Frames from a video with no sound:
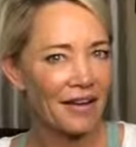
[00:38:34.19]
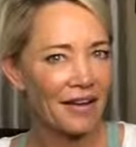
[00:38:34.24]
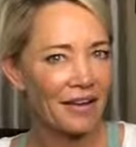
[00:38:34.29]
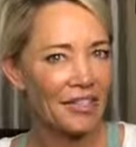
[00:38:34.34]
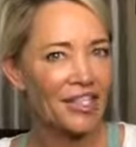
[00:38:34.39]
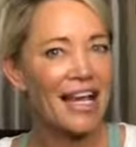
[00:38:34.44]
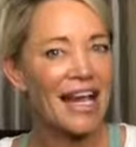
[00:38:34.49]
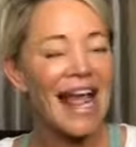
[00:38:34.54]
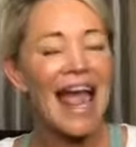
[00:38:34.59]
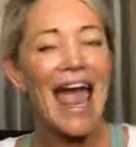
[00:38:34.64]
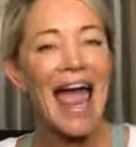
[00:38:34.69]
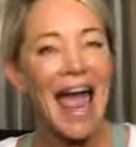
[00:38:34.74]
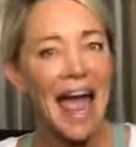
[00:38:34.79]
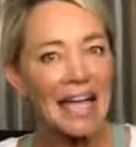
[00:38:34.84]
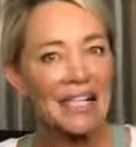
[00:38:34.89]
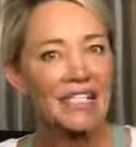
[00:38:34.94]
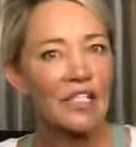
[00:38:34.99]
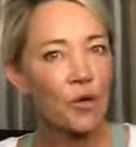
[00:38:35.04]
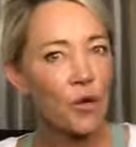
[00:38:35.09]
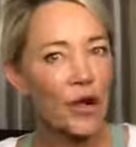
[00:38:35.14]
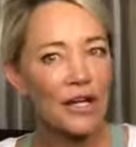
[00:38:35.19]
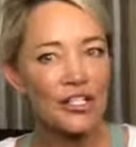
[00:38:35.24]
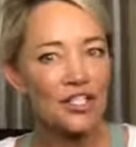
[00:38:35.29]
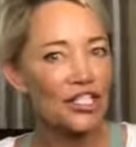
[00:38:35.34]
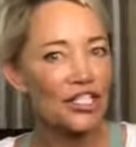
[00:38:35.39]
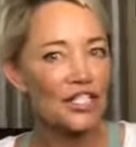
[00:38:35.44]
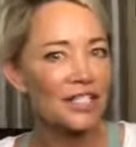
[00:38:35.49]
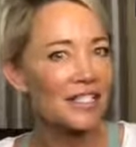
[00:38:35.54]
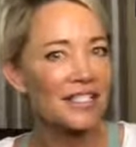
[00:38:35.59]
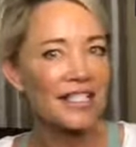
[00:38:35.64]
You got to ask
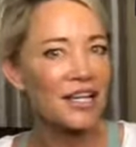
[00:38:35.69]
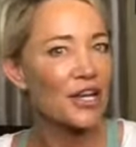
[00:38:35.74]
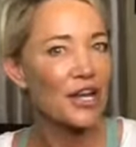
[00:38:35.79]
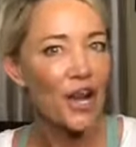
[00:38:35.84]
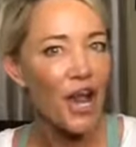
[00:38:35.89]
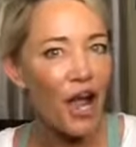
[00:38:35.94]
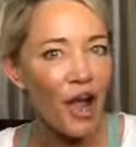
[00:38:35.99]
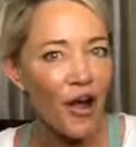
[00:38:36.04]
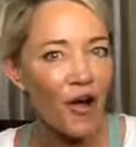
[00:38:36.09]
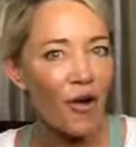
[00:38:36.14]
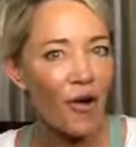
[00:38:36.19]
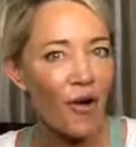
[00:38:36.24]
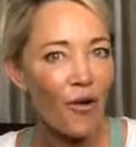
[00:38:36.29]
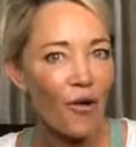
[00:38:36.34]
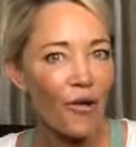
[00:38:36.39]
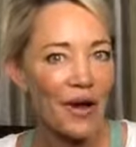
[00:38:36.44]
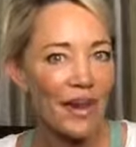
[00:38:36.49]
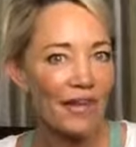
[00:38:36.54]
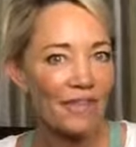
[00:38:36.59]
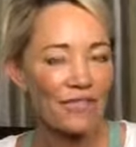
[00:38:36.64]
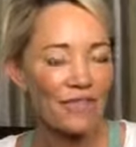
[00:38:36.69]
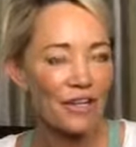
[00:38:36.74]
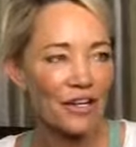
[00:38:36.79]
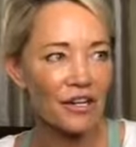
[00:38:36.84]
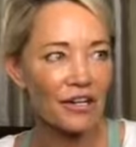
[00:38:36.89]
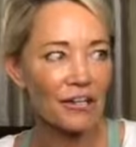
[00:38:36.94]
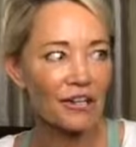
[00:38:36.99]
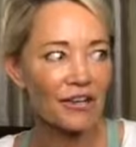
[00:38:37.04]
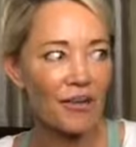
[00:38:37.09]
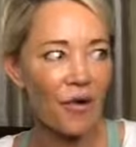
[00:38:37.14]
questions to know if
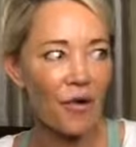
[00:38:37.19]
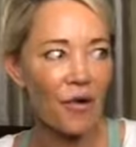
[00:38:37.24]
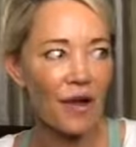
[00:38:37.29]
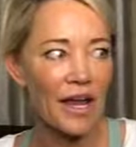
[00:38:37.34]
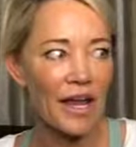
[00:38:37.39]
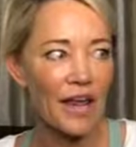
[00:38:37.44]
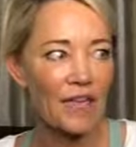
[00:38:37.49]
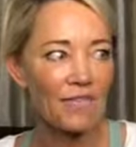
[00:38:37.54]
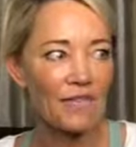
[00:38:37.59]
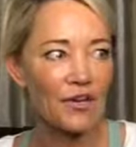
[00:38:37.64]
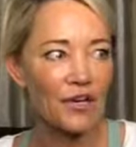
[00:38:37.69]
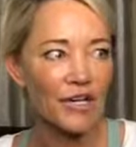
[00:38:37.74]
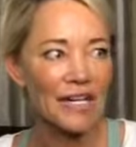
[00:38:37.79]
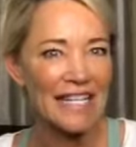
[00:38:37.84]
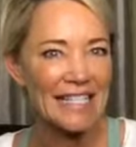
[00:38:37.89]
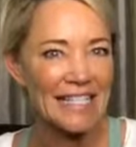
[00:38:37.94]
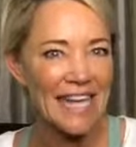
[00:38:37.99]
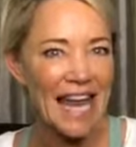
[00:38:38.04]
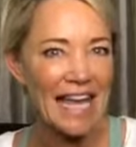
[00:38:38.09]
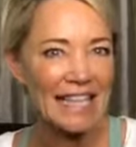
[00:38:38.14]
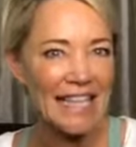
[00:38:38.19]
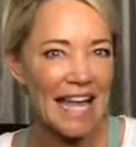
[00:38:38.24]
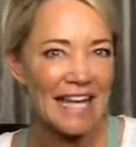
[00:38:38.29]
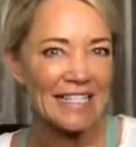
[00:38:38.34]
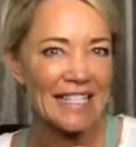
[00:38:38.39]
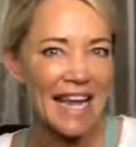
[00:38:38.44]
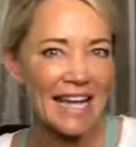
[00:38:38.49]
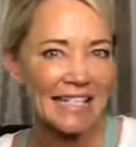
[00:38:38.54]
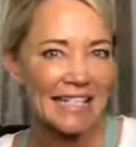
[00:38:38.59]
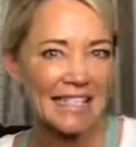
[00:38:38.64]
you're going to take that
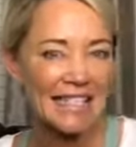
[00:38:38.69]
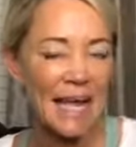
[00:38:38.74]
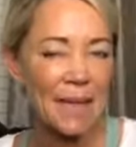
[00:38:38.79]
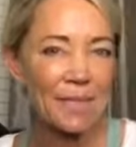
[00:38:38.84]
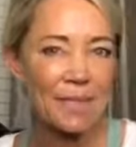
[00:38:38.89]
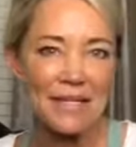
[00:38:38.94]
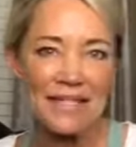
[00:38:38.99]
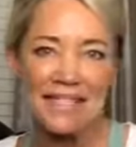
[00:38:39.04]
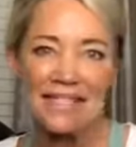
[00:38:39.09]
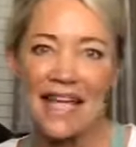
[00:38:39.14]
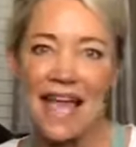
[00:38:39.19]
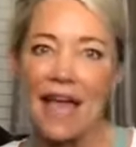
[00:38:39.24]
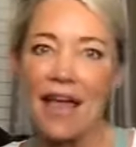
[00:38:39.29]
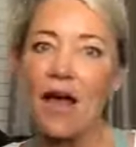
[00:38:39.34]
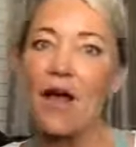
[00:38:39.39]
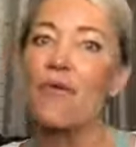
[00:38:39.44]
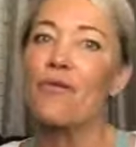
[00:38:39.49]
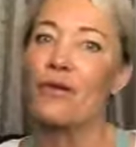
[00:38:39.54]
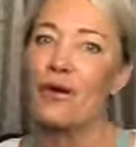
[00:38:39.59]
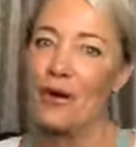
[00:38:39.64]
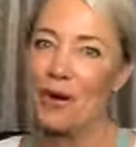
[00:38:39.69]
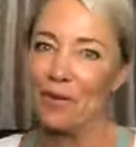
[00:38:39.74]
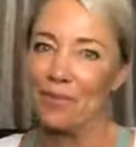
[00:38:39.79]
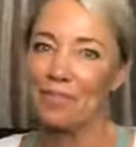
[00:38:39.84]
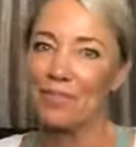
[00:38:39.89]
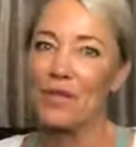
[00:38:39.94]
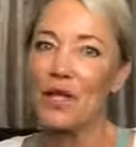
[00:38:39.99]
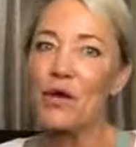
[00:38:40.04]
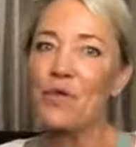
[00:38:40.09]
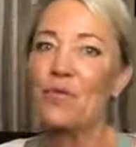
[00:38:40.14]
next step and say, oh girl,
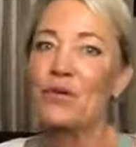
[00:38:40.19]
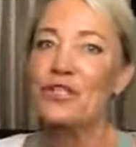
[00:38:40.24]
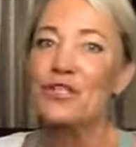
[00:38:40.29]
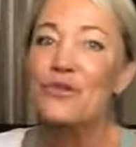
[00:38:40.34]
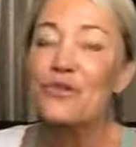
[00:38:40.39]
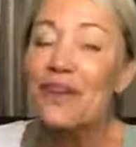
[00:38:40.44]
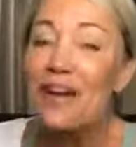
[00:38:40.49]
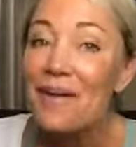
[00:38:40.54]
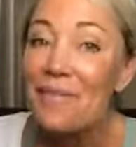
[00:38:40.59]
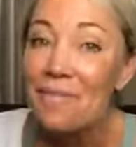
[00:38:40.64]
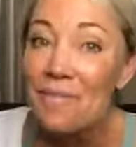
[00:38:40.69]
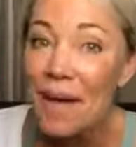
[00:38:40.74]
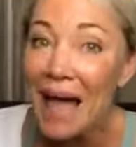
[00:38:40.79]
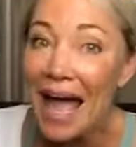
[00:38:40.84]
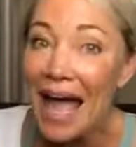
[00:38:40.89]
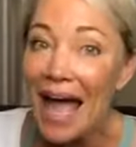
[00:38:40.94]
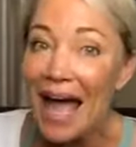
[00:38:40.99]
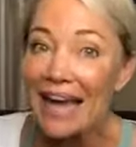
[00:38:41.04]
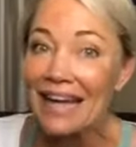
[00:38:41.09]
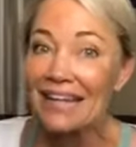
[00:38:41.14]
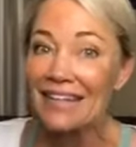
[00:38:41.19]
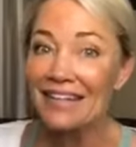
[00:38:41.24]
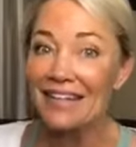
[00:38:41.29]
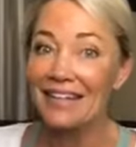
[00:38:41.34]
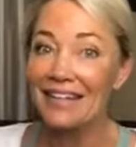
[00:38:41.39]
when you come back,